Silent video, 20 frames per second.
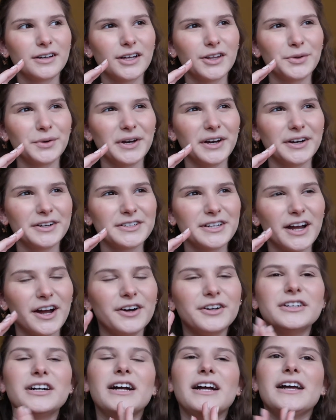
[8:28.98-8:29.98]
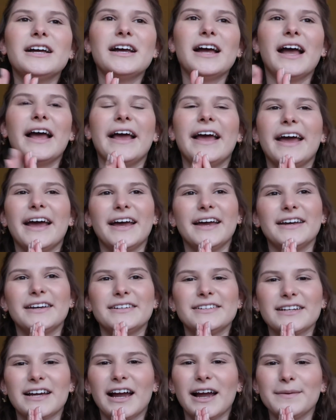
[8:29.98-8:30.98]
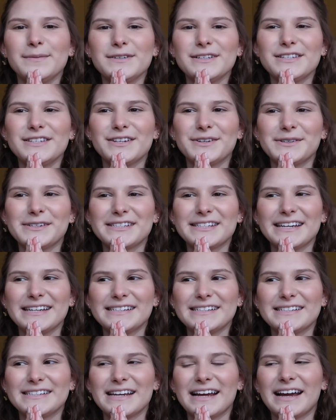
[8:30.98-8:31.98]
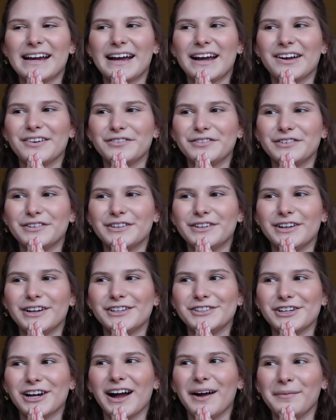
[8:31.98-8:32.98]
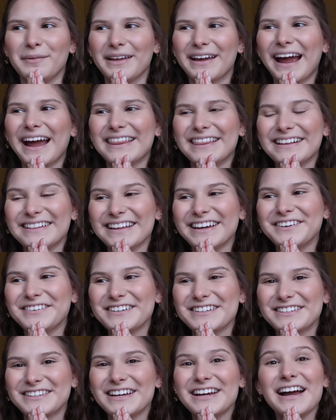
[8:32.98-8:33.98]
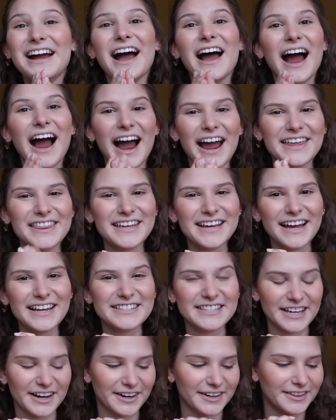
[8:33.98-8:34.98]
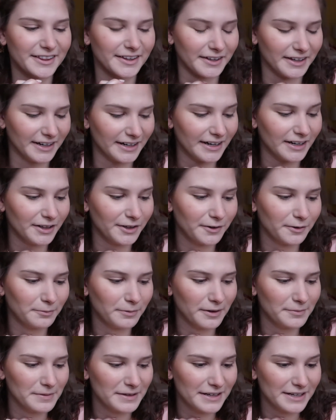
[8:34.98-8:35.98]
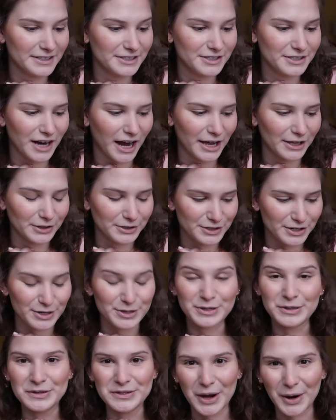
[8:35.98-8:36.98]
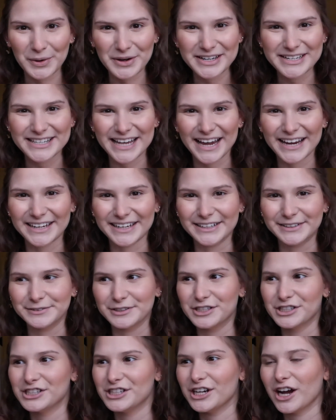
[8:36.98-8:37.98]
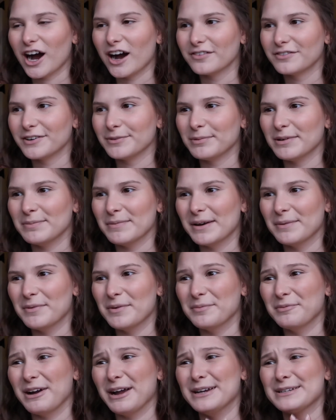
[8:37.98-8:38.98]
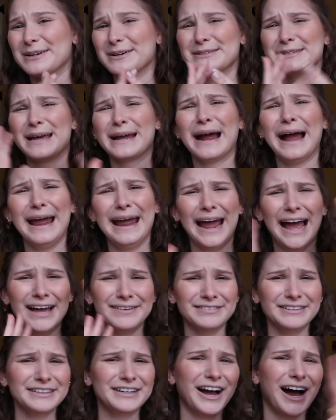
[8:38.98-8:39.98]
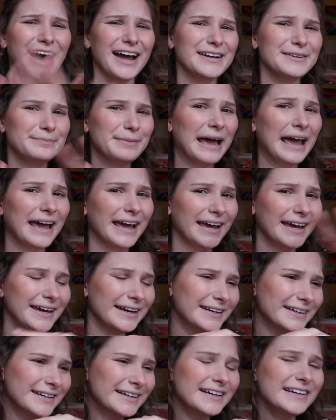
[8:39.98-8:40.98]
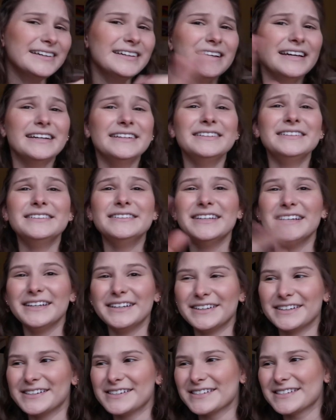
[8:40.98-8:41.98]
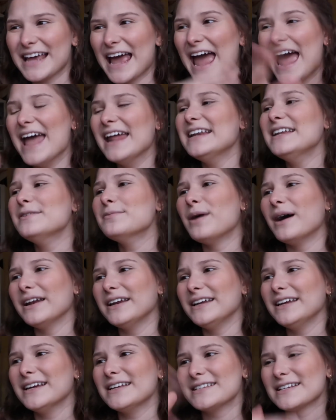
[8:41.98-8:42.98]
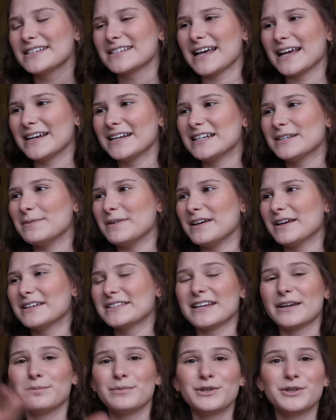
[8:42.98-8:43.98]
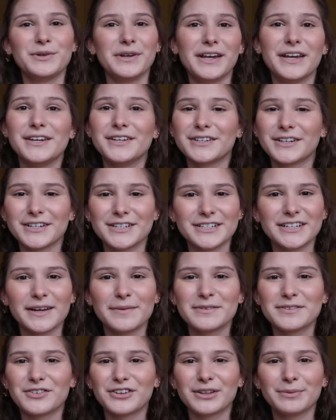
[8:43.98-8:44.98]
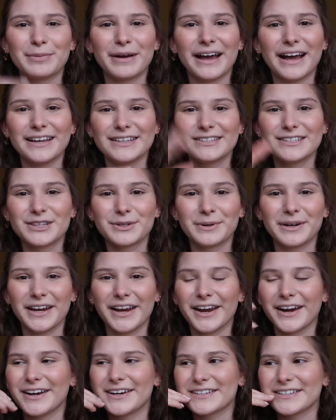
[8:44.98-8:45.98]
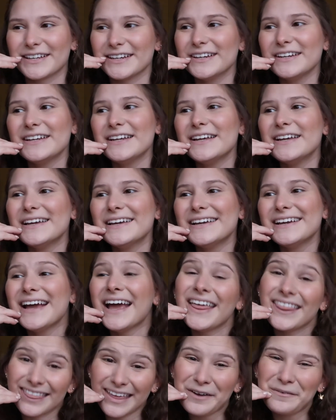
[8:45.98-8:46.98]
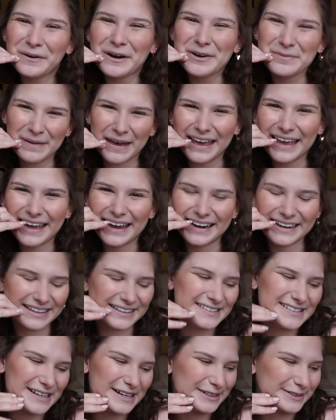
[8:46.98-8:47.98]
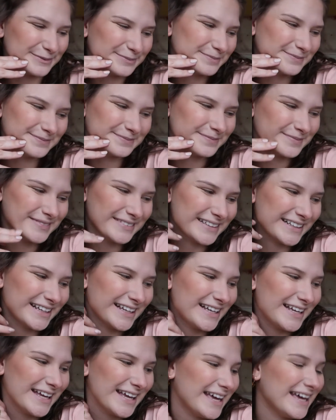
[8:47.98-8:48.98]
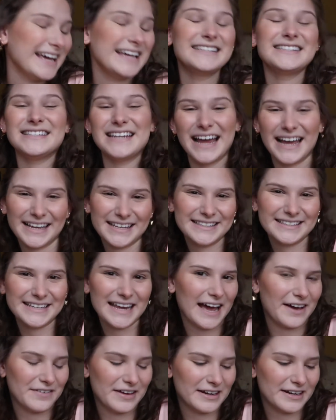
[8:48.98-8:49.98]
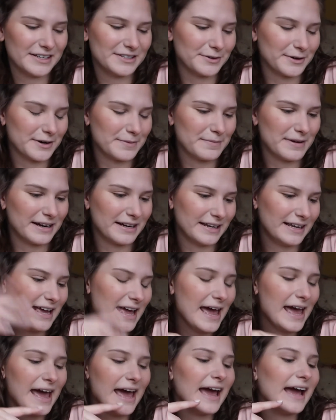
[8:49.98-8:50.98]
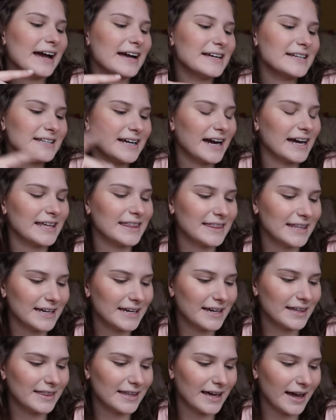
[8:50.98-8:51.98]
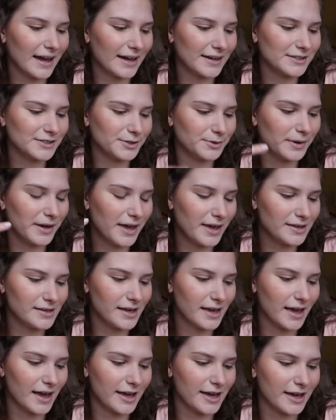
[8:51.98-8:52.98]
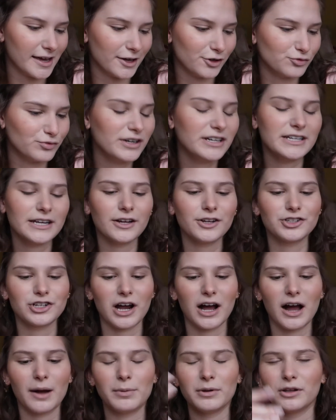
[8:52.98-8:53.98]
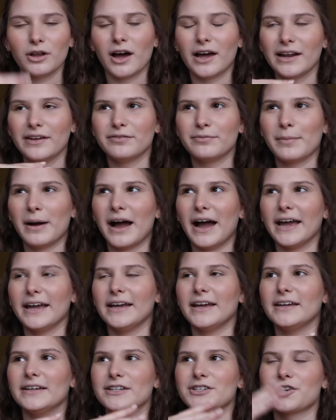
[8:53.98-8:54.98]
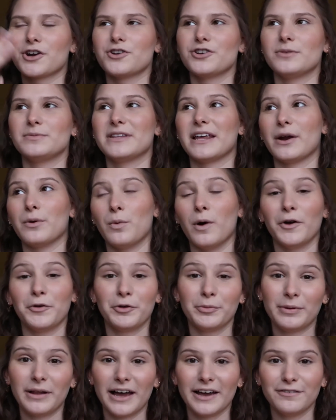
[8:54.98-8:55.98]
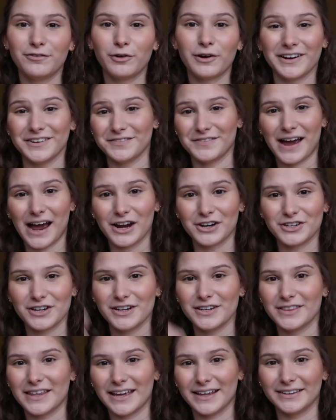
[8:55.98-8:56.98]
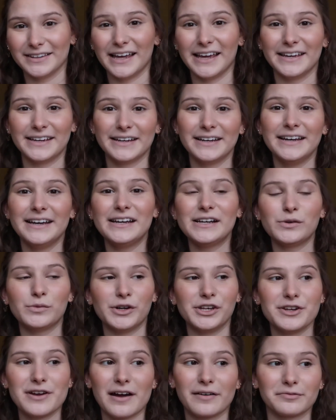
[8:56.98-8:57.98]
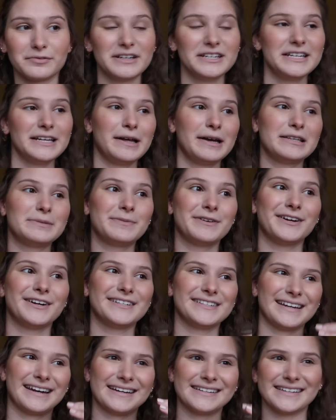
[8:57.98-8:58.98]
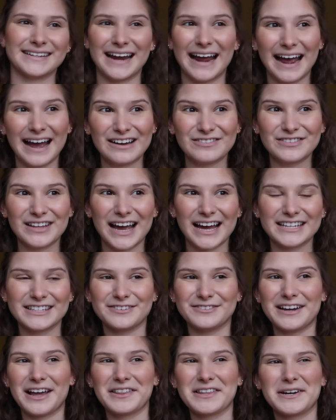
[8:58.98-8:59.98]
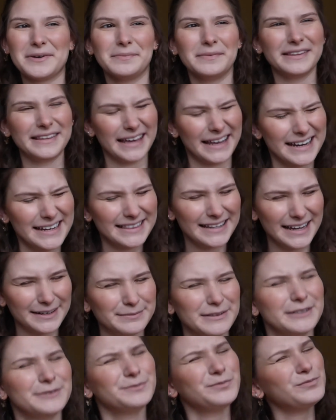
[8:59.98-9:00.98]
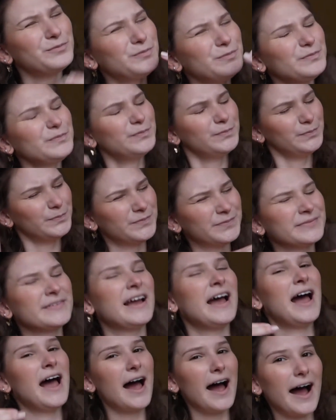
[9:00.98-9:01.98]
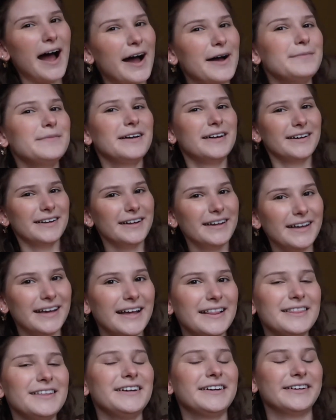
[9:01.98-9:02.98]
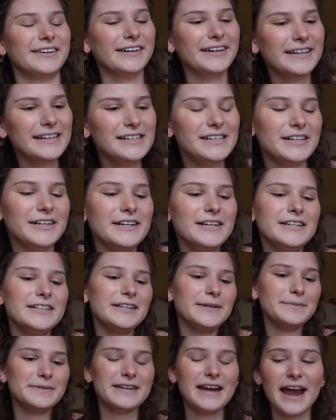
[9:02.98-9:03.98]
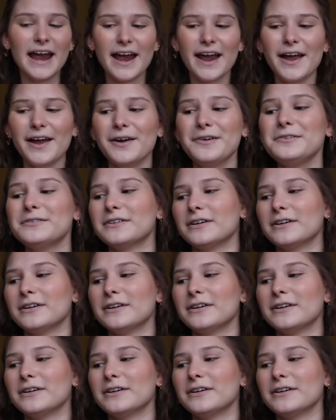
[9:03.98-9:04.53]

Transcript: 3 years ago. And I'm just so excited to have a job. Like, I think I scared the lady a little bit because I looked so excited when she offered me minimum wage. I was like, I haven't gotten paid in years. Any money is exciting to me because I've been doing internships for the past 3 years and they weren't paid, so it's nice to have any sort of money. And I think that doing a retail job, a lot of my internships that I want to apply for in fashion, they like when you have retail experience, and I didn't have that. So now that I'm getting that, I'm like, I'm gonna get the good internships now.